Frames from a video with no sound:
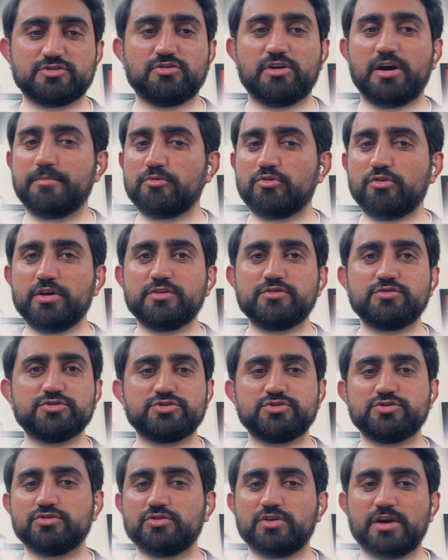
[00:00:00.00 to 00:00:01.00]
So I'm going to
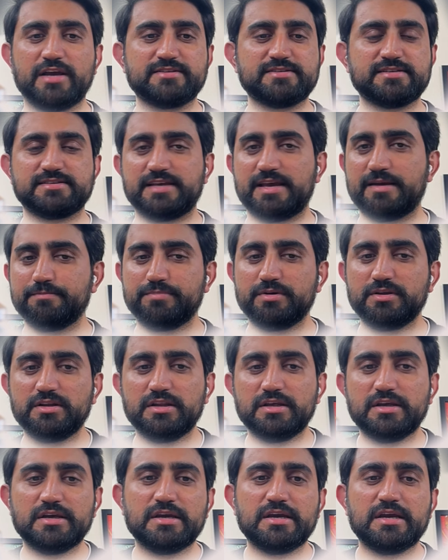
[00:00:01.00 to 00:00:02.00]
show as a
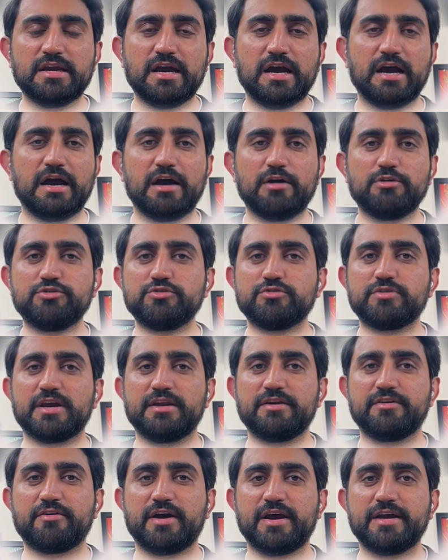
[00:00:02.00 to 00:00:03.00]
sample how you
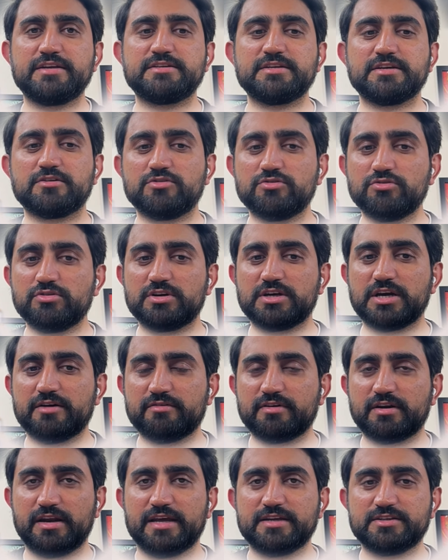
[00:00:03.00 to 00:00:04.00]
can write a good
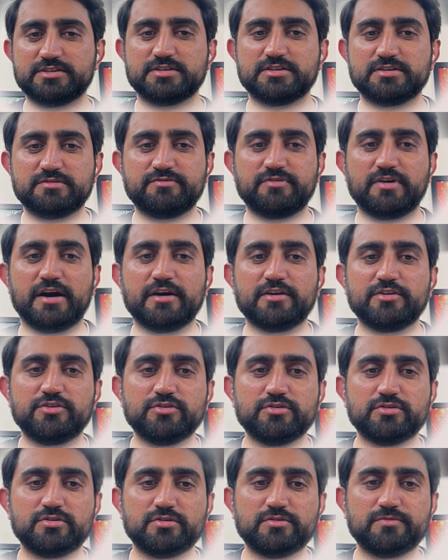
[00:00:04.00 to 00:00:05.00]
cover letter for
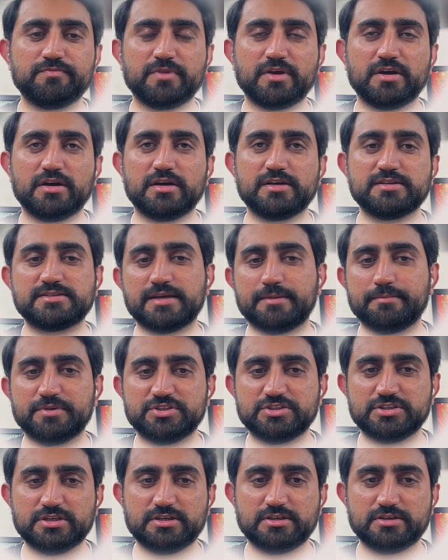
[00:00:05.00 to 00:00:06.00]
your
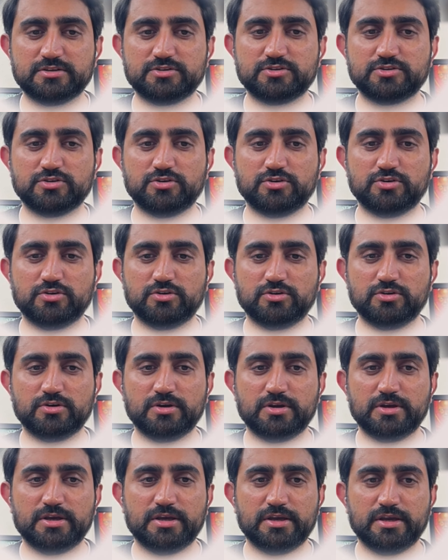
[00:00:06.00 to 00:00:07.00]
submission. So
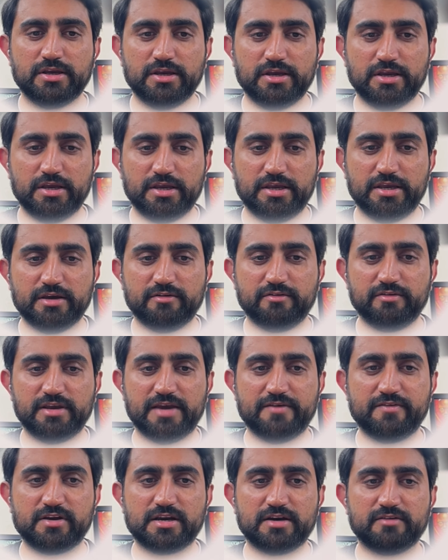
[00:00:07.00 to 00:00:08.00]
here we
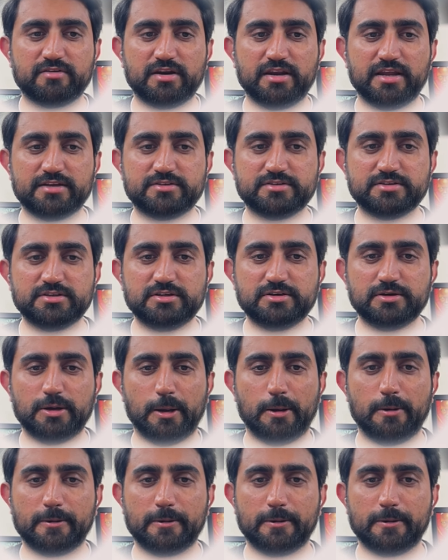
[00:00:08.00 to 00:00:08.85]
have a cover letter.